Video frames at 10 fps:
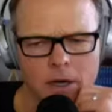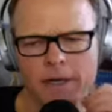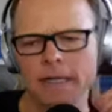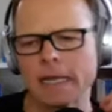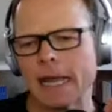it.
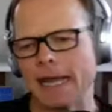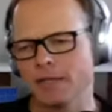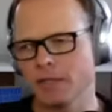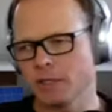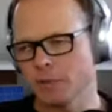And
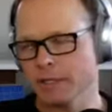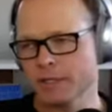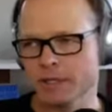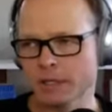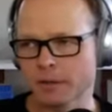did you
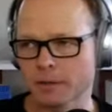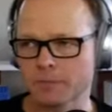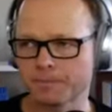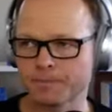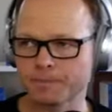
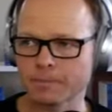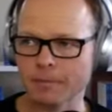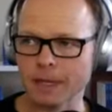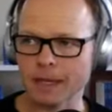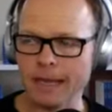consider
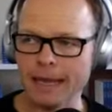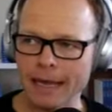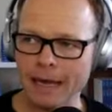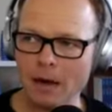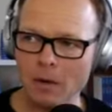
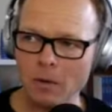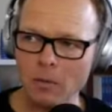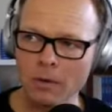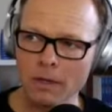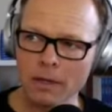
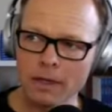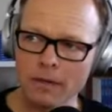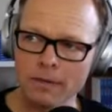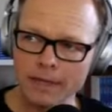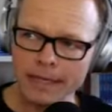how
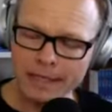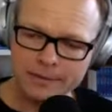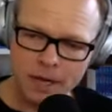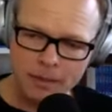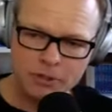the
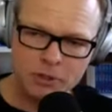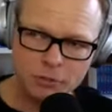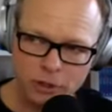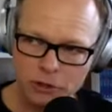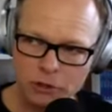ESOP
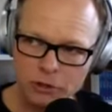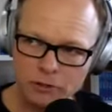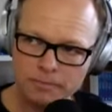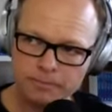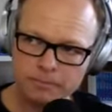structure